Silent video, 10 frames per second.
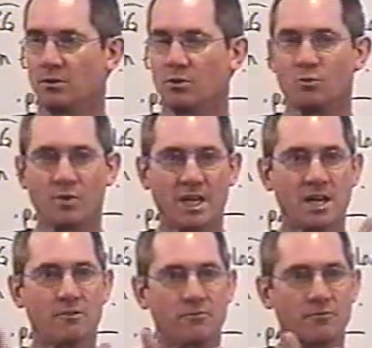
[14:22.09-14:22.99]
we
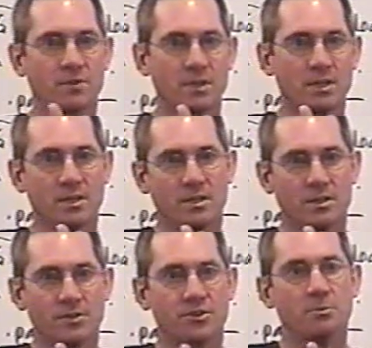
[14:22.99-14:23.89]
have
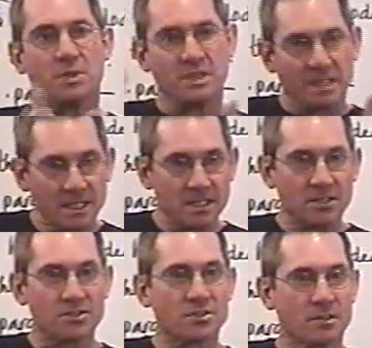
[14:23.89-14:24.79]
the
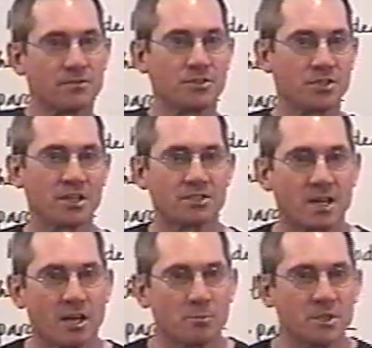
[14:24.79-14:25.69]
beginnings of the
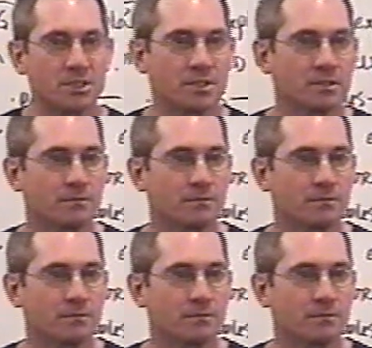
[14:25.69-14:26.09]
Gentile mission